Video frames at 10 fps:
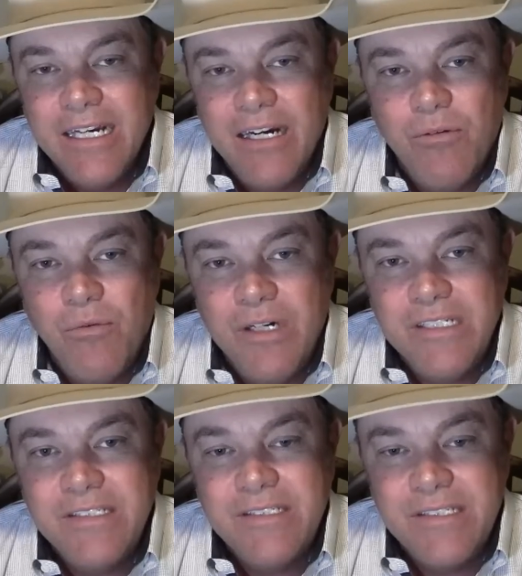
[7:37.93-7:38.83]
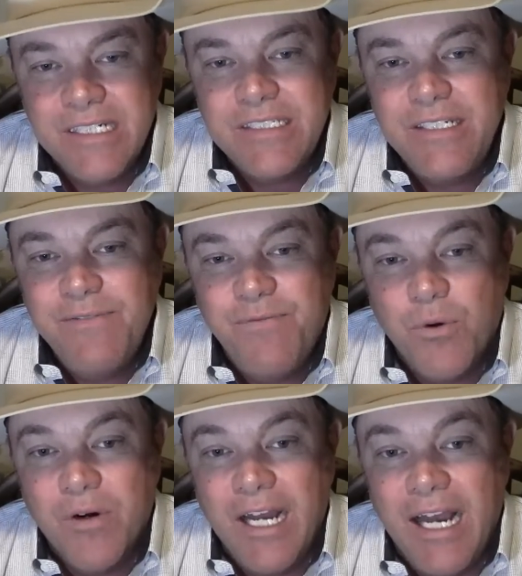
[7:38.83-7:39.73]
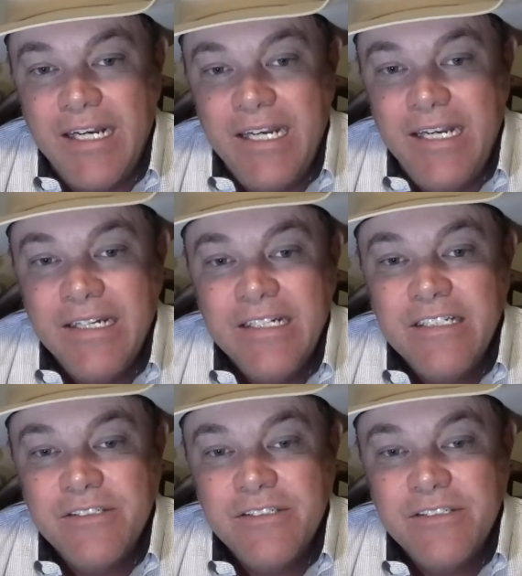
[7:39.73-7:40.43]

at $164.90.